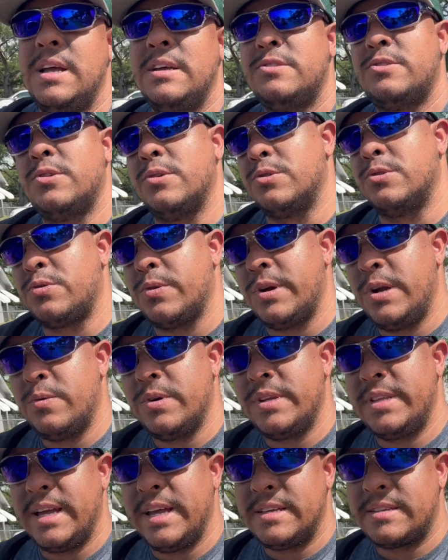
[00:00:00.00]
So
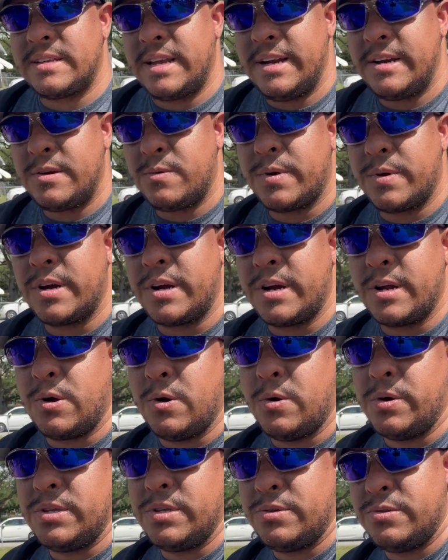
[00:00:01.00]
21 days later, we're gonna
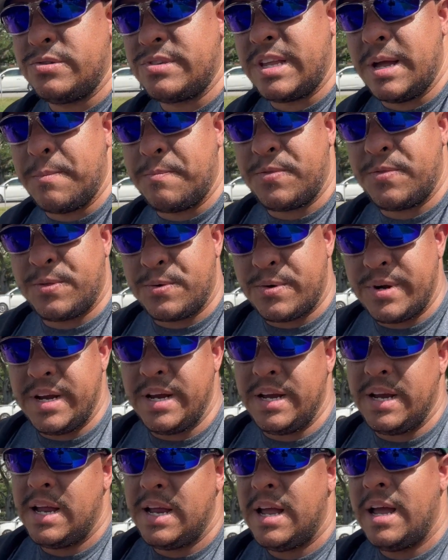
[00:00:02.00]
go into step
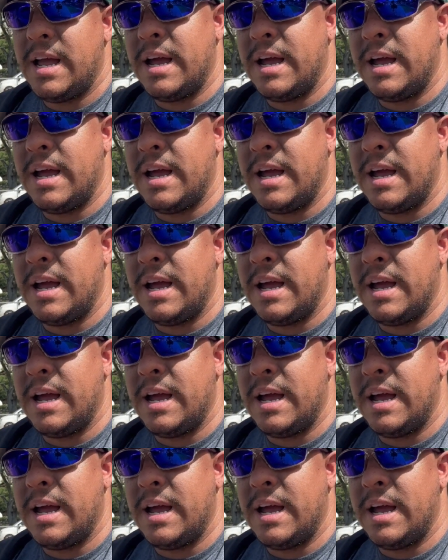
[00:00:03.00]
3,